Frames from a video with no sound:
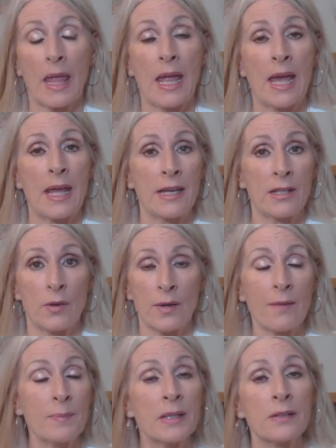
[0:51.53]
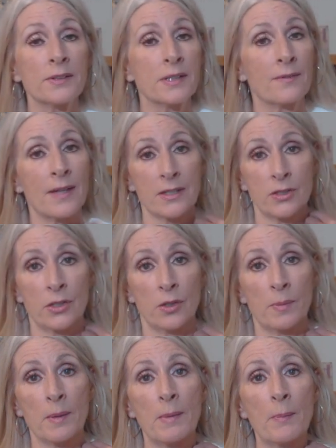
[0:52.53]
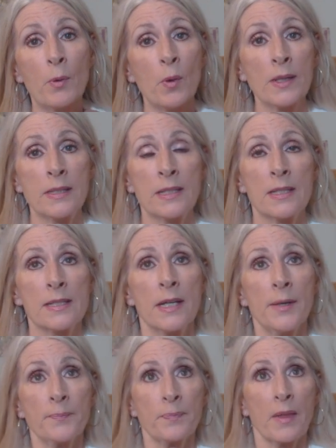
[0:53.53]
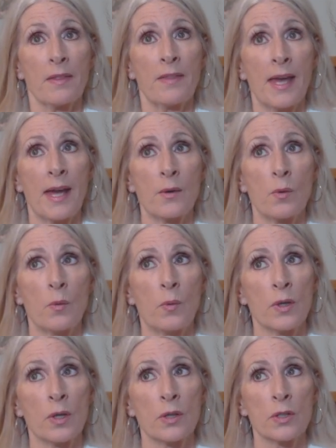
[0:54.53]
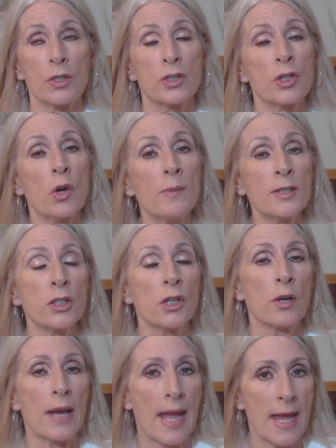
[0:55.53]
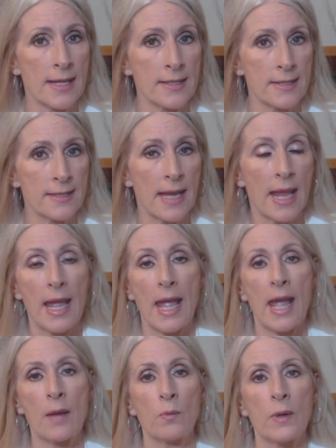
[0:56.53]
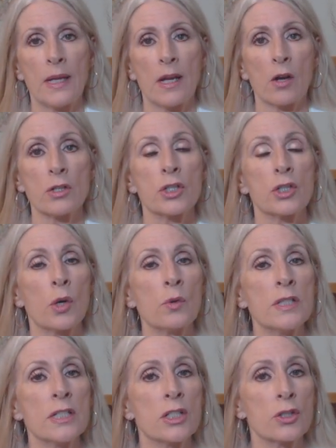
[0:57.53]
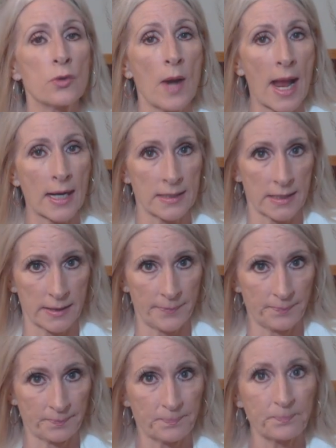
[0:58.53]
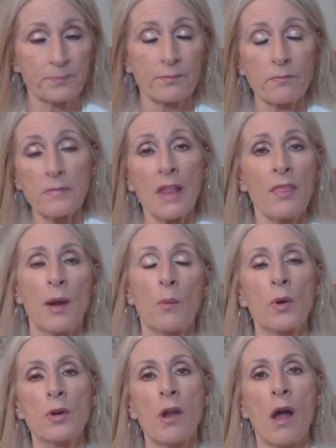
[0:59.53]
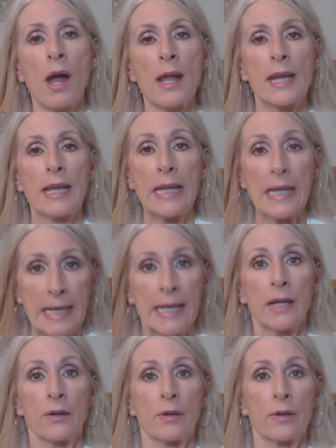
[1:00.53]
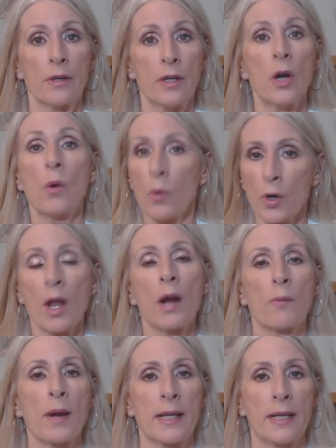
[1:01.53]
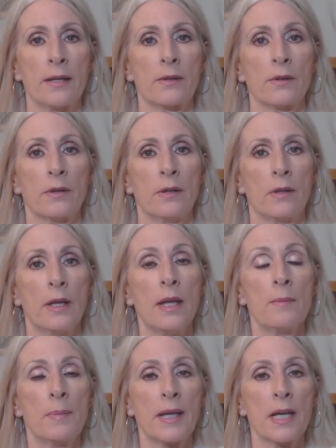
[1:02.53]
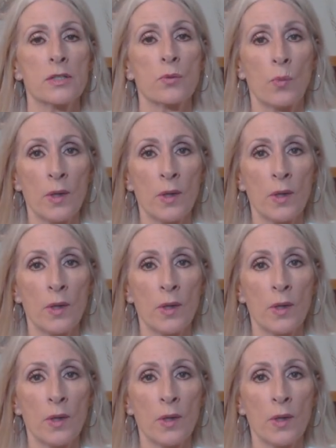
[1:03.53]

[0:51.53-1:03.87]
And you know, and I've been guilty of that too. But my point is that we're so much in our heads and we are so distracted that we're not here. We're not right here. Because